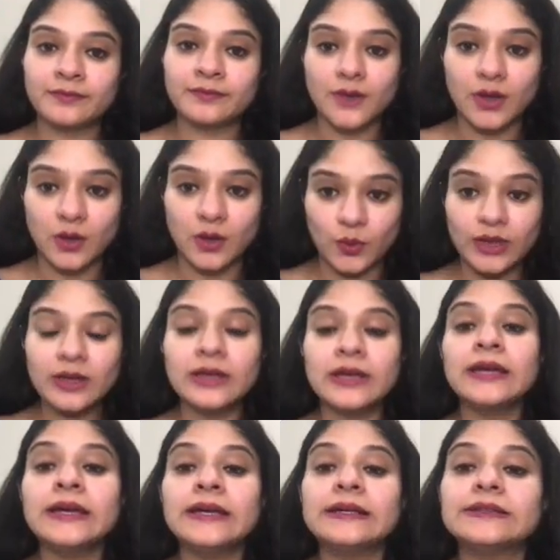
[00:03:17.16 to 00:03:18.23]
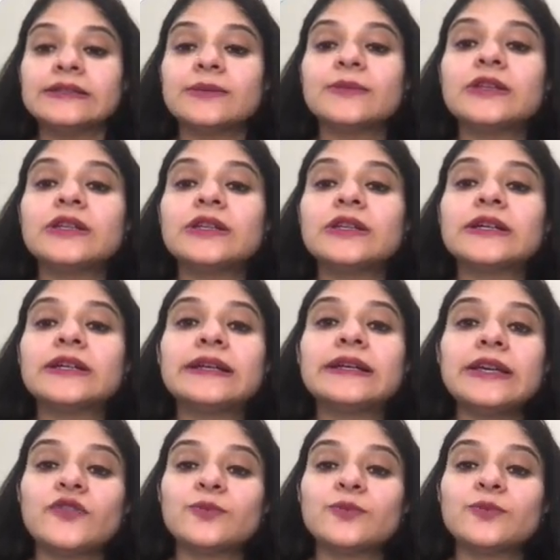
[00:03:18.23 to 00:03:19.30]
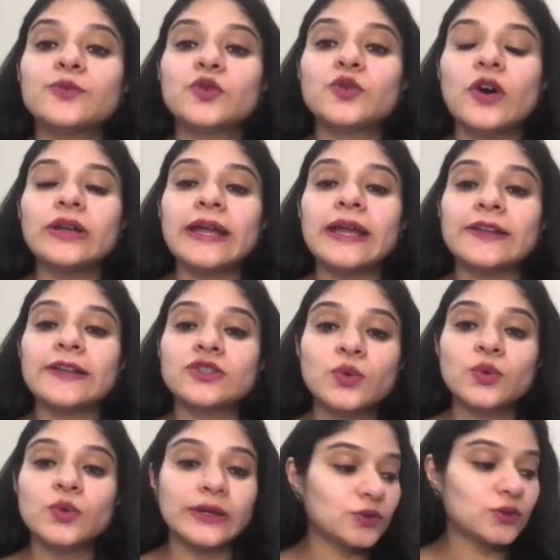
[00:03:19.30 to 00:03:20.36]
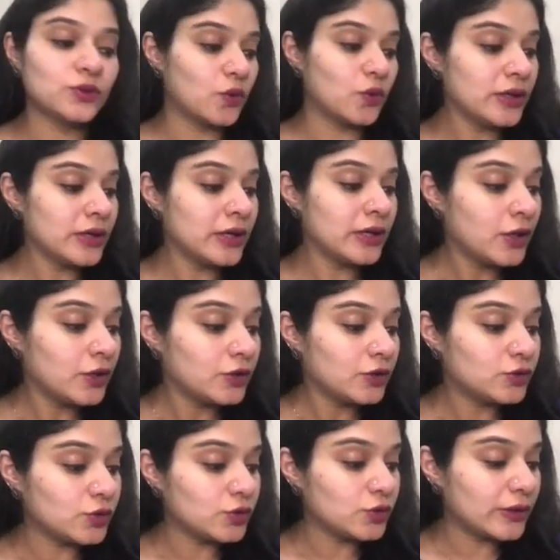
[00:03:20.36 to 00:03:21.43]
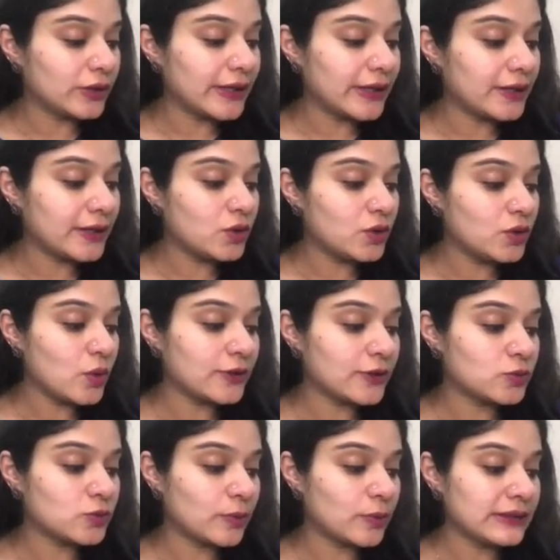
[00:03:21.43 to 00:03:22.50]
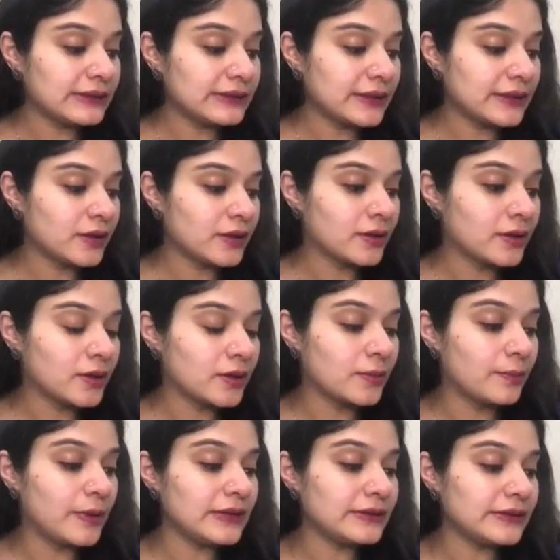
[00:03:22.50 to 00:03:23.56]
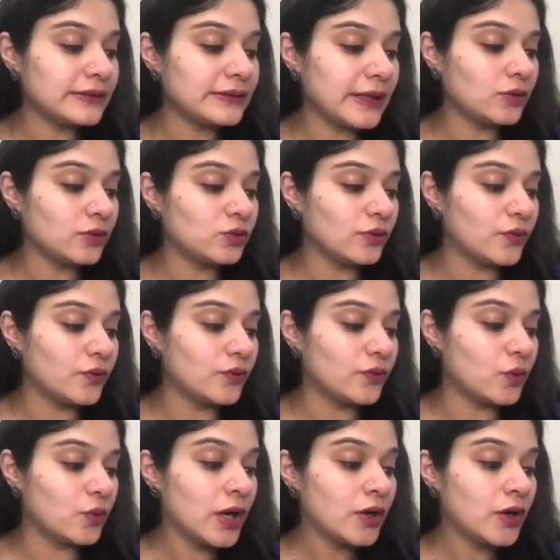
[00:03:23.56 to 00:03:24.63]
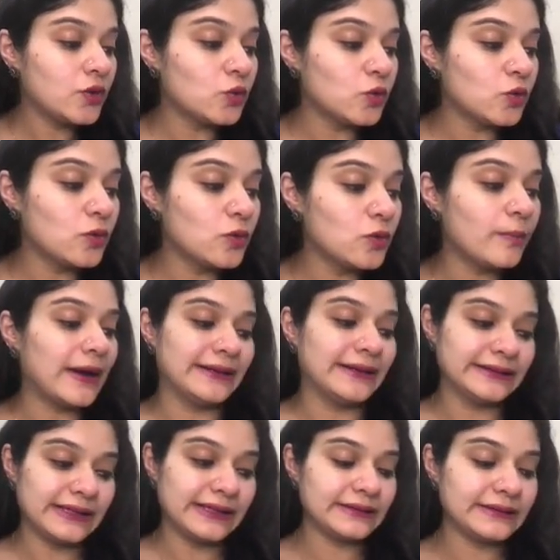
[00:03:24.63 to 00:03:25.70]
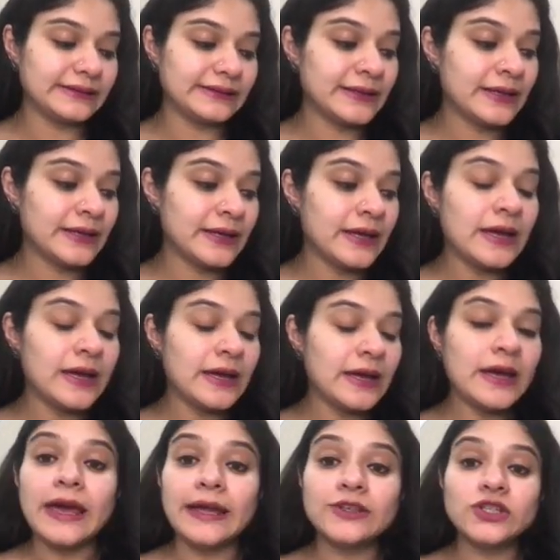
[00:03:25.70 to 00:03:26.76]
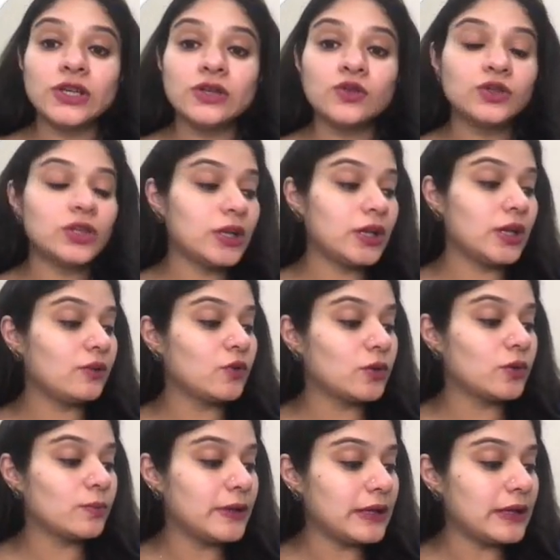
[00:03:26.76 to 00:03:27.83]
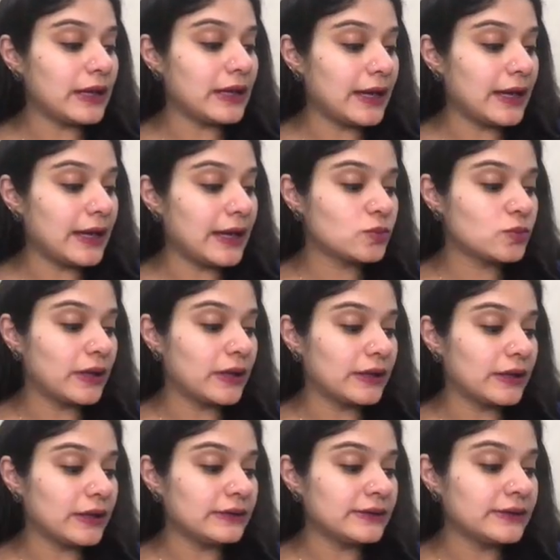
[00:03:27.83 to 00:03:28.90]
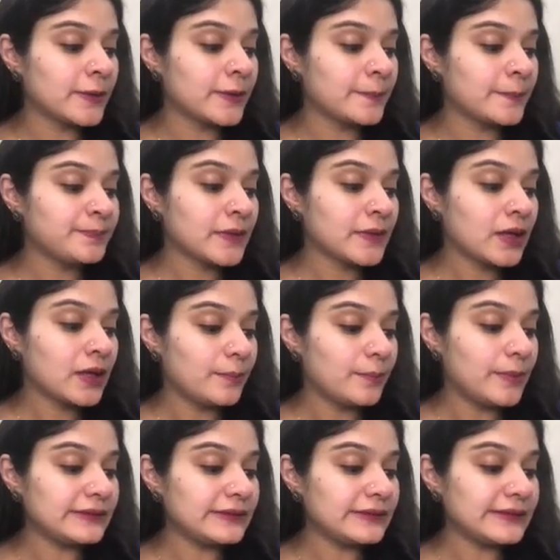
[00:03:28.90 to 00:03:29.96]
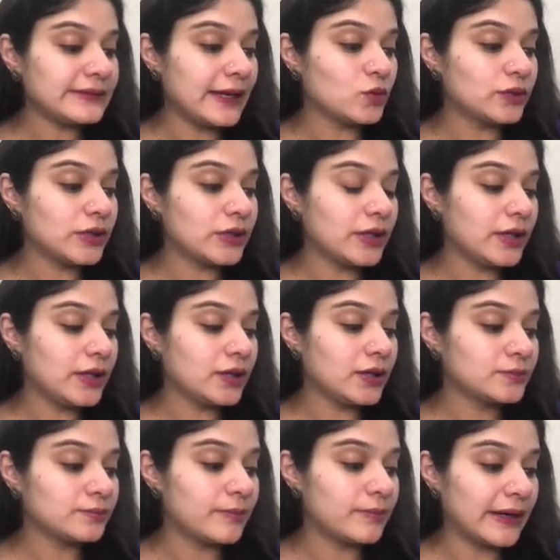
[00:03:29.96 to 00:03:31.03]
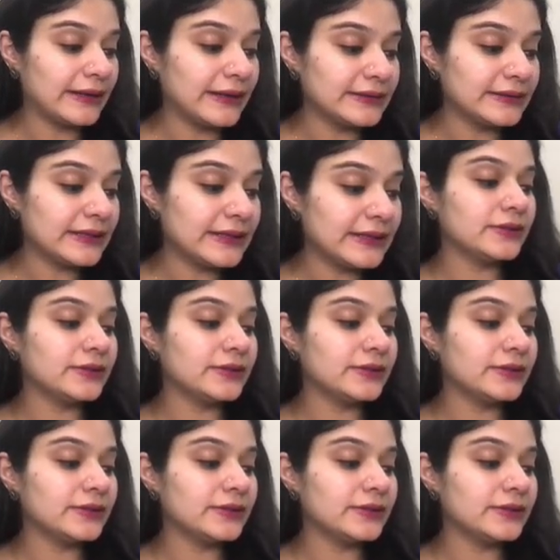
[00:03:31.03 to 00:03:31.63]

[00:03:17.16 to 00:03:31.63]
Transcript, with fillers: Okay. Similarly, if we move on H two S O four, so you will get two H plus plus S O four two minus ions. H N O three would be H plus plus N O three minus ions,